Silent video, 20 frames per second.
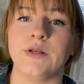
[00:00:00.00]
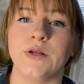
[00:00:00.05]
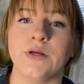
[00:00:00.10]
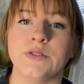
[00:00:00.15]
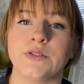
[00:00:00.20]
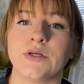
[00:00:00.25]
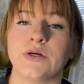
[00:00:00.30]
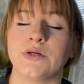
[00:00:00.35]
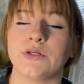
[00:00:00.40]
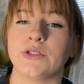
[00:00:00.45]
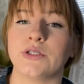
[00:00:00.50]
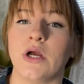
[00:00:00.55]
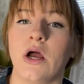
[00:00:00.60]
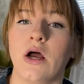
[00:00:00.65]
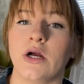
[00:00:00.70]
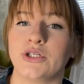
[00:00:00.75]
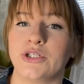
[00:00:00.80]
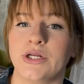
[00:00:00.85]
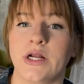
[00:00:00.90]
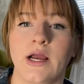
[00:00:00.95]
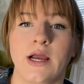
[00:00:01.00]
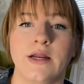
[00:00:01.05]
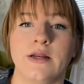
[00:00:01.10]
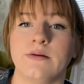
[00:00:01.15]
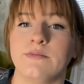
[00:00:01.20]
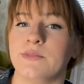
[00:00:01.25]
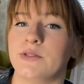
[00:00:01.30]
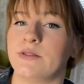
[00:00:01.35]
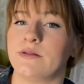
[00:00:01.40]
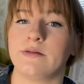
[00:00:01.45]
search auction
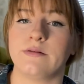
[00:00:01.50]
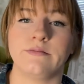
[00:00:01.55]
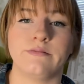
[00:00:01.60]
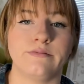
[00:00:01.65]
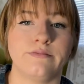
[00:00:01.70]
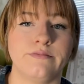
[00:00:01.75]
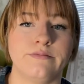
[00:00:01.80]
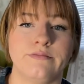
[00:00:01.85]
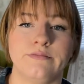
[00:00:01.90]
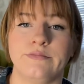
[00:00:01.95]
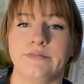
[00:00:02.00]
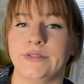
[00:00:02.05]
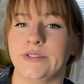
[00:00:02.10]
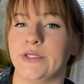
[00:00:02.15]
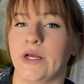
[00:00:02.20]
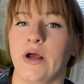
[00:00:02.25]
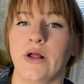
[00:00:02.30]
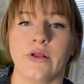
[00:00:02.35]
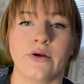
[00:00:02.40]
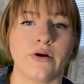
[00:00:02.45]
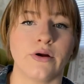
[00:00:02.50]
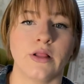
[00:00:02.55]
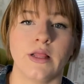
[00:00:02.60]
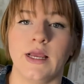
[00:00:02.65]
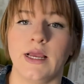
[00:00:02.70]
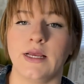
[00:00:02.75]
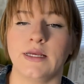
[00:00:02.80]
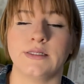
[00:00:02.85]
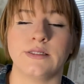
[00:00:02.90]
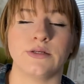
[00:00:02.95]
items $1 or
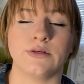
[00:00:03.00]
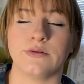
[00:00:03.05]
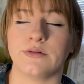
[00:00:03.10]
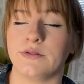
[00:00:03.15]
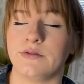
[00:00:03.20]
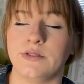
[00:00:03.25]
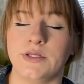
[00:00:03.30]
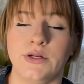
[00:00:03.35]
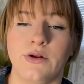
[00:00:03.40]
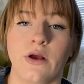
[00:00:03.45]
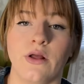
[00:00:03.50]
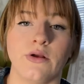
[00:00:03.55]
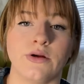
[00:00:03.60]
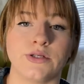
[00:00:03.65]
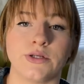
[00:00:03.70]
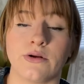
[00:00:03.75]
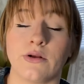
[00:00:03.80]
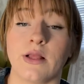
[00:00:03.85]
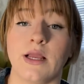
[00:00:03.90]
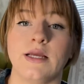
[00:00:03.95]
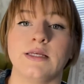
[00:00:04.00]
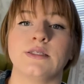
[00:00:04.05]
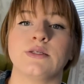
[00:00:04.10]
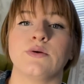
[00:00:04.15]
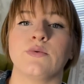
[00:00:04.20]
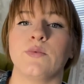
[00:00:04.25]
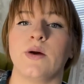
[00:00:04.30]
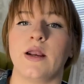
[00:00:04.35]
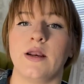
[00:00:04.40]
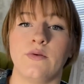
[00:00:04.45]
less or $2 or less
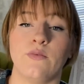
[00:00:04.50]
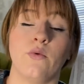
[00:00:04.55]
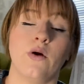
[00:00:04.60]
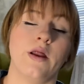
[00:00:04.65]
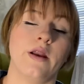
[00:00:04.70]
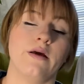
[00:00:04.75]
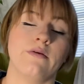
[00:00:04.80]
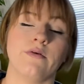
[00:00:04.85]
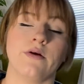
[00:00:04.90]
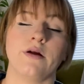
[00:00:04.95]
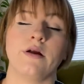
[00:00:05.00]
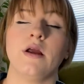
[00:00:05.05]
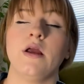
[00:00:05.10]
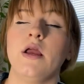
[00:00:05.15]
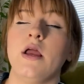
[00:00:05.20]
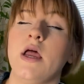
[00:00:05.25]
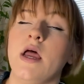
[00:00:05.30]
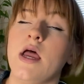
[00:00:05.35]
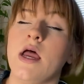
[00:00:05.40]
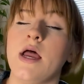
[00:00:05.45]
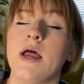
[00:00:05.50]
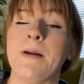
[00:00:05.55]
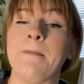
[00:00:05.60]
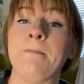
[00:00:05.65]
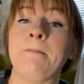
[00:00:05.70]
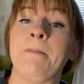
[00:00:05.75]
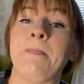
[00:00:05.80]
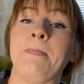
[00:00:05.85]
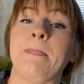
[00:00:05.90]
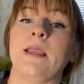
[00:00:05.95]
or whatever.
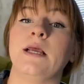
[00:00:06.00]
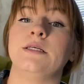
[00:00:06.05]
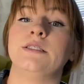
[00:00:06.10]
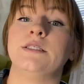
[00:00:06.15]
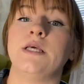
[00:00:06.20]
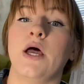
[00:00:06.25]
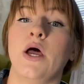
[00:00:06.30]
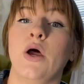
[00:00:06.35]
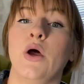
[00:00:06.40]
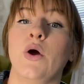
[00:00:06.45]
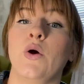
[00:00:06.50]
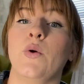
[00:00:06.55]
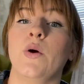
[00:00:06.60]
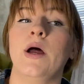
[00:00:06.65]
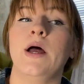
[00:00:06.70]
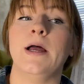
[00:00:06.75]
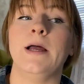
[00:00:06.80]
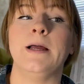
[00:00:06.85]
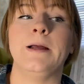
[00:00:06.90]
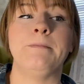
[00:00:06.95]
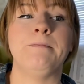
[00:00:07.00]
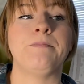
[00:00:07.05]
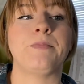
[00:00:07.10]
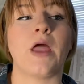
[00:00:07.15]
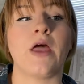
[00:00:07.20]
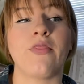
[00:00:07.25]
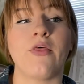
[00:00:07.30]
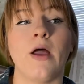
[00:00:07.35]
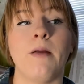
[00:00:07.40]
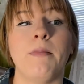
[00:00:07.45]
So
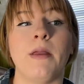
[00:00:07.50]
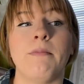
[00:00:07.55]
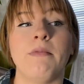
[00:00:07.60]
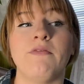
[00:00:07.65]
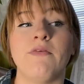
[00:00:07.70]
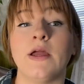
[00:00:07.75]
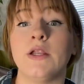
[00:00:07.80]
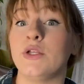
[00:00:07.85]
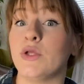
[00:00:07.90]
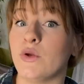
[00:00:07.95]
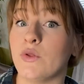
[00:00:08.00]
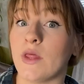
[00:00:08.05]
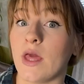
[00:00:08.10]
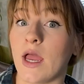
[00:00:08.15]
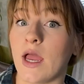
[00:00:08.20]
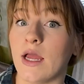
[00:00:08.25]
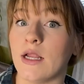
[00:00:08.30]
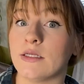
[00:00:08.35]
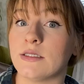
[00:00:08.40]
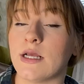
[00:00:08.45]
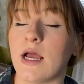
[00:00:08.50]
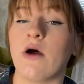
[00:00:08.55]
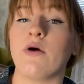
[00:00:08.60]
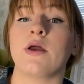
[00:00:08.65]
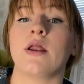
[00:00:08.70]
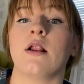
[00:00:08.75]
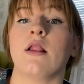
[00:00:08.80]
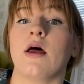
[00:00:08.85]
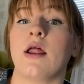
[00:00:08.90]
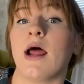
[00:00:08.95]
I thought maybe if I do that, I'll
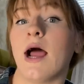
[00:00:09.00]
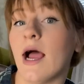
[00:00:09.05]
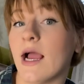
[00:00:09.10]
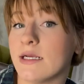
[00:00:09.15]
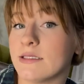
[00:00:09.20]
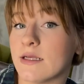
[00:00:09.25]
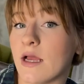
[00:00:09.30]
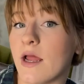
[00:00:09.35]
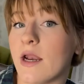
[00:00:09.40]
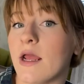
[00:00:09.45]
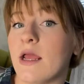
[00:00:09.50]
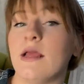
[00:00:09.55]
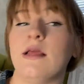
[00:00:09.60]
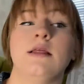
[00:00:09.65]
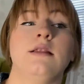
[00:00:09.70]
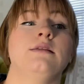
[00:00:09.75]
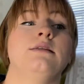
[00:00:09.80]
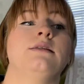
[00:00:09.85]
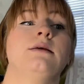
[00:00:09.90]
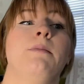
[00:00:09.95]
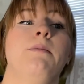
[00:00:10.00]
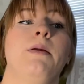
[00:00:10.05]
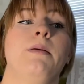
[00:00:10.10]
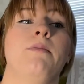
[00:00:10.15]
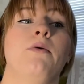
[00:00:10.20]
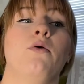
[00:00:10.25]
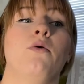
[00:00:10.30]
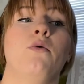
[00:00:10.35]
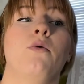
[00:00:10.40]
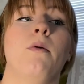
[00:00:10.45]
get a lot of eyes on it and some
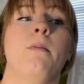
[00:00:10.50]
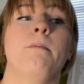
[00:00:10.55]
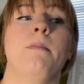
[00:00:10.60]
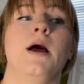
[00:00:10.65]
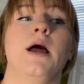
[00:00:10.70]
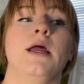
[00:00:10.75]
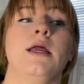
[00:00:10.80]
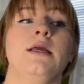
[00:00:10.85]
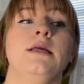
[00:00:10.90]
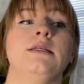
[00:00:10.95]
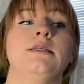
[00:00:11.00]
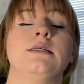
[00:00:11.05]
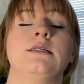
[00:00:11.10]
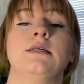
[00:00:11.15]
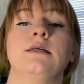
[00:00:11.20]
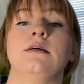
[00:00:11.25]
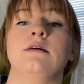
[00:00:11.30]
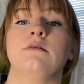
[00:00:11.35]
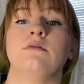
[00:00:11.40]
people might